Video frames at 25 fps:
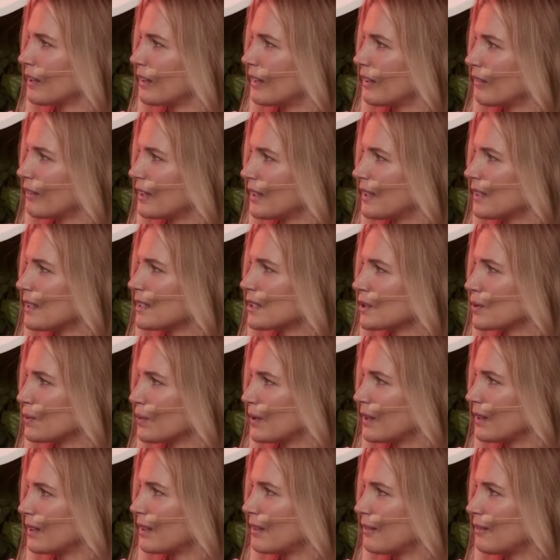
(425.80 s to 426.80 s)
areas
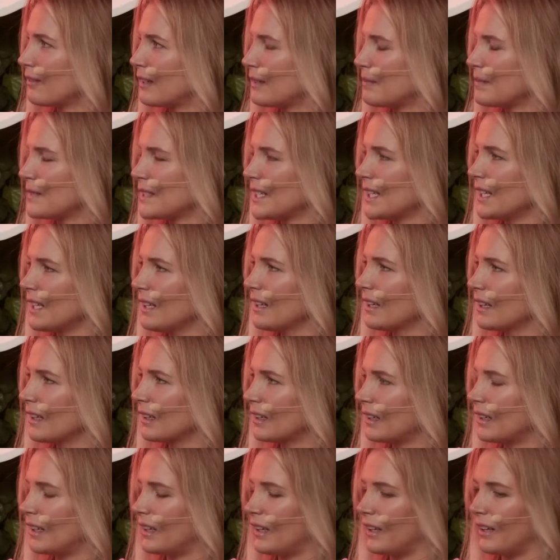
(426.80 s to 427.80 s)
within Femtech.
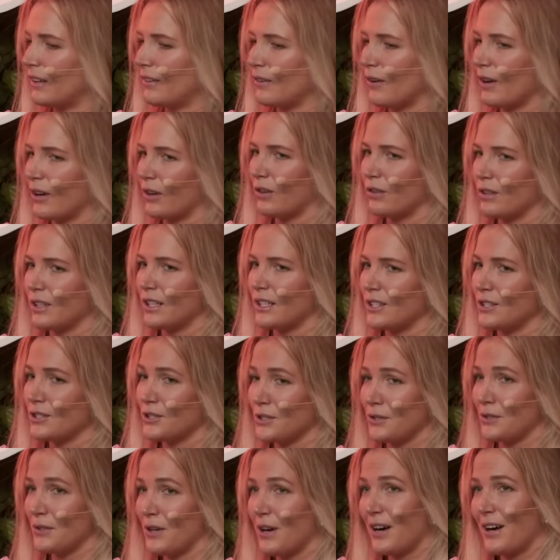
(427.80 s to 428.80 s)
According
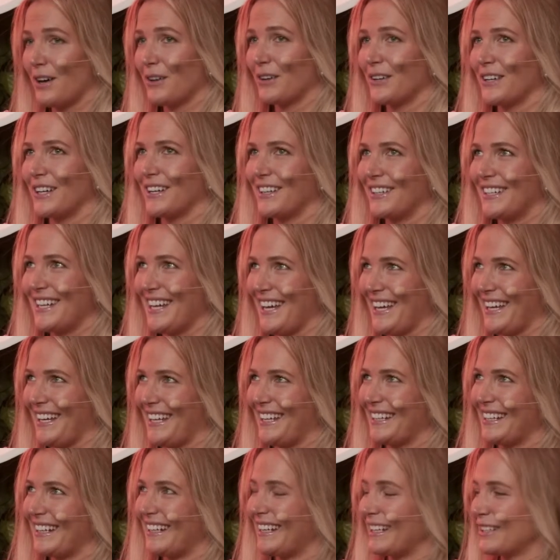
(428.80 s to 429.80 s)
to our
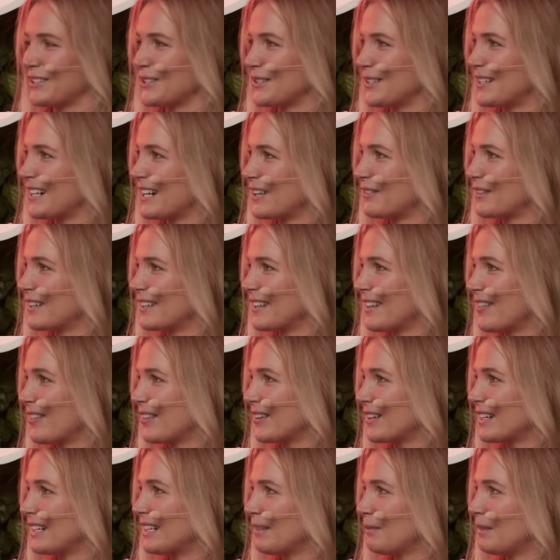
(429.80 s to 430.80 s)
data, like
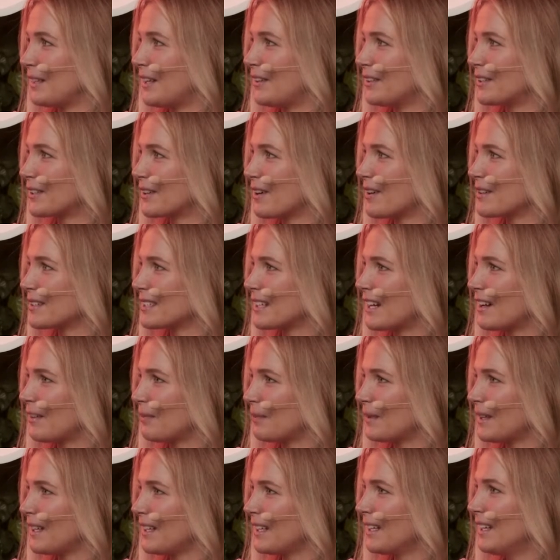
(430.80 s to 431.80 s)
230 million euros
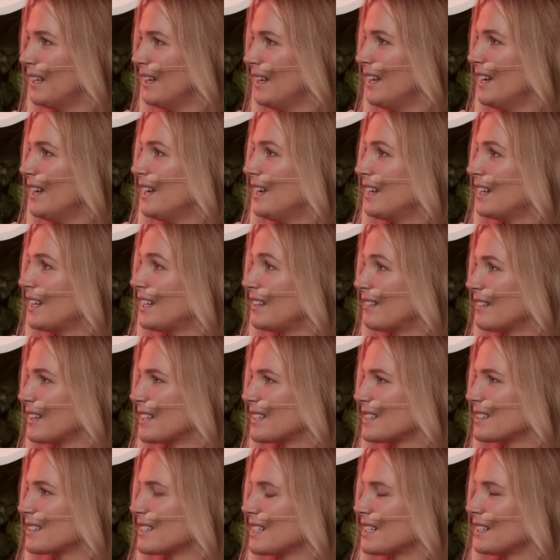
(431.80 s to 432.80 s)
have been
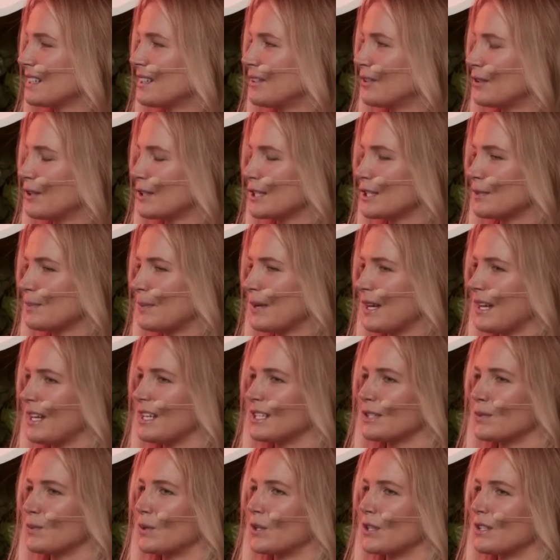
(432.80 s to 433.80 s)
invested into the
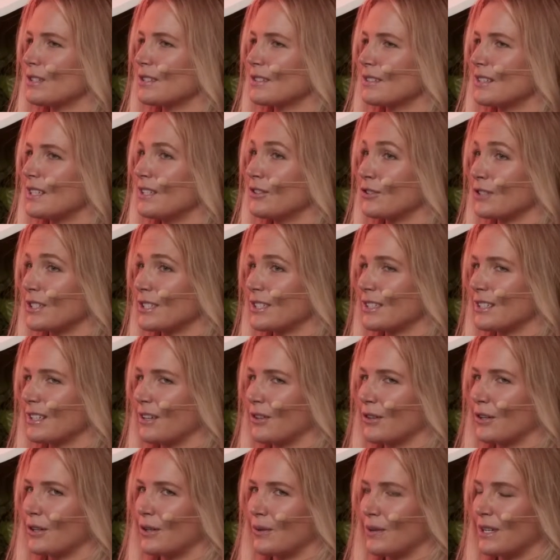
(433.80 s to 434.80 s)
space. What's
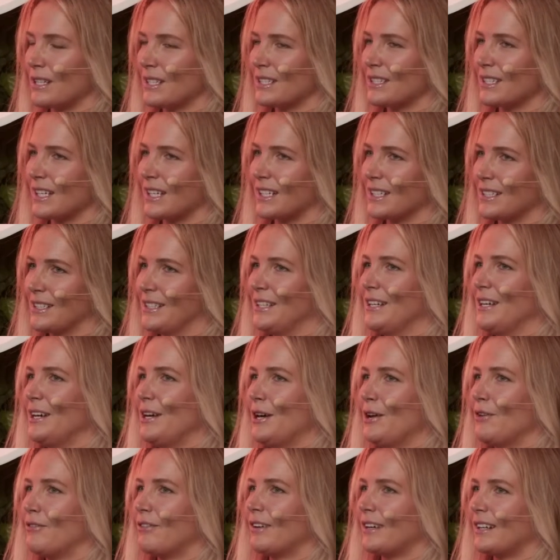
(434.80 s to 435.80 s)
interesting, though, is that
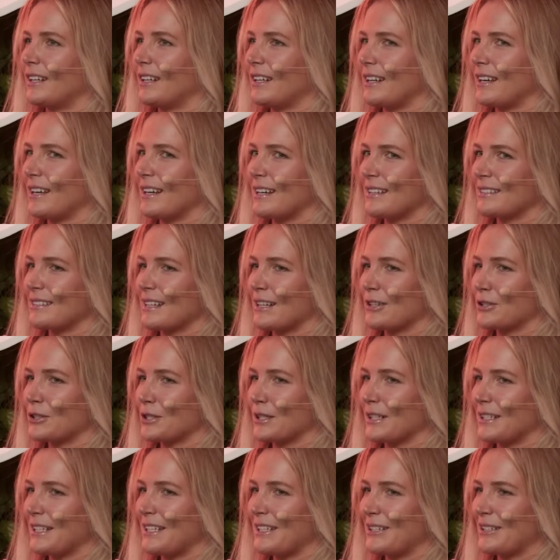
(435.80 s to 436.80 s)
funding has
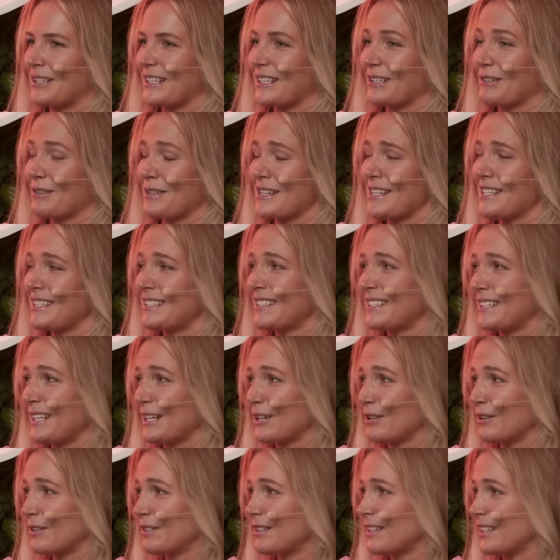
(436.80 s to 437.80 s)
actually decreased
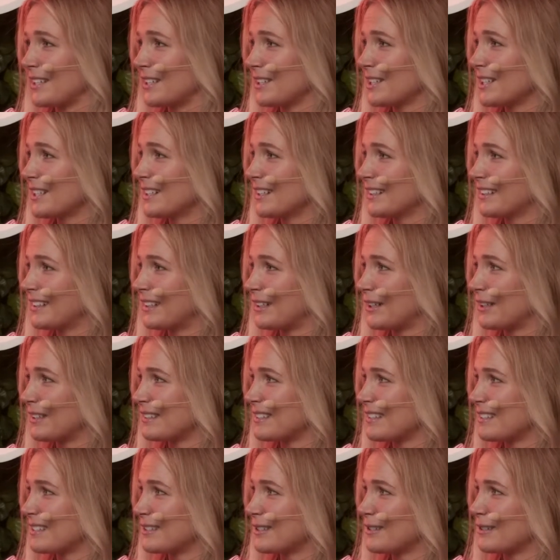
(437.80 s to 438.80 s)
year on year
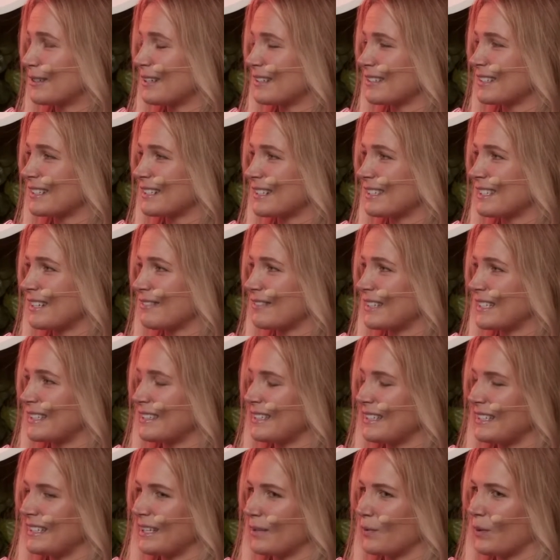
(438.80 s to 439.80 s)
since
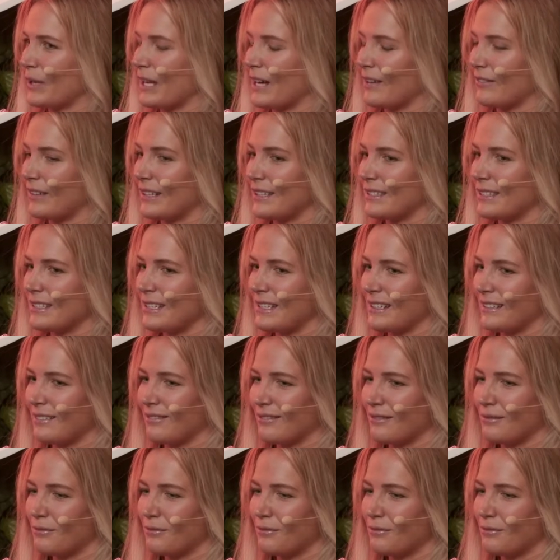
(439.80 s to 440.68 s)
2017, and we haven't seen